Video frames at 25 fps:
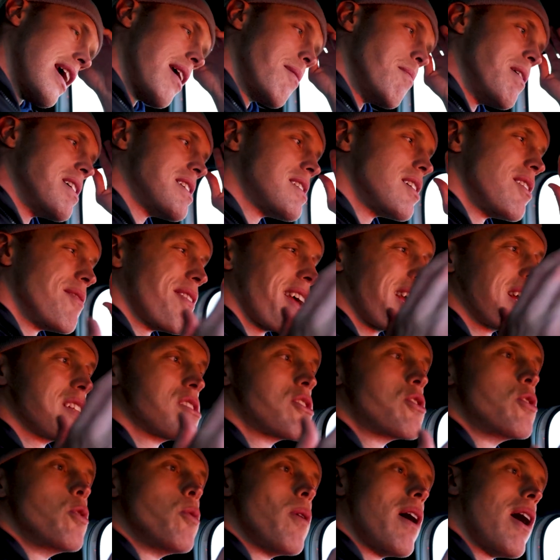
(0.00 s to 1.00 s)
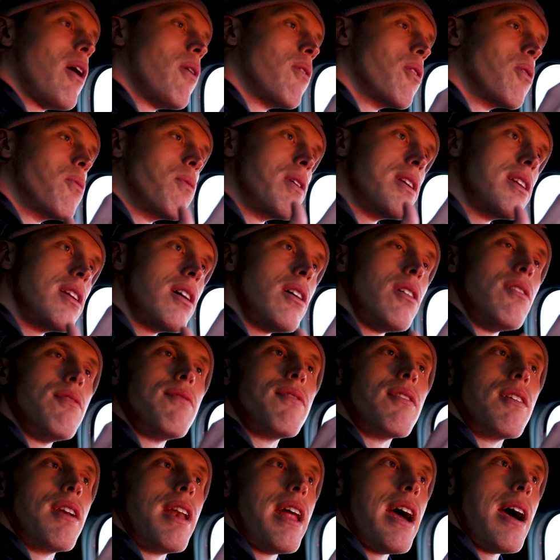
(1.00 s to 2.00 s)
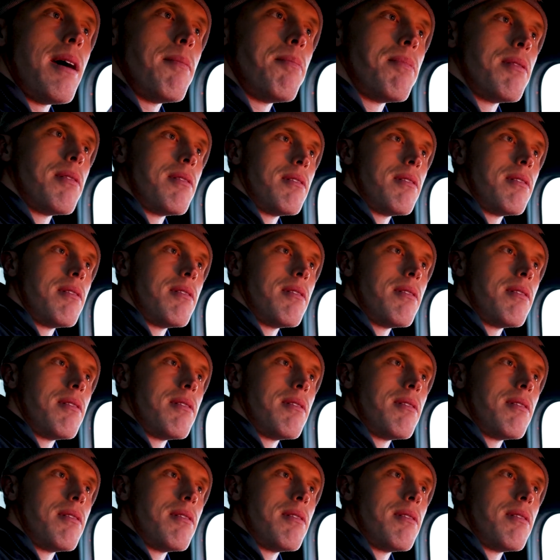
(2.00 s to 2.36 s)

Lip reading: I give myself like a 2-hour window for a nap,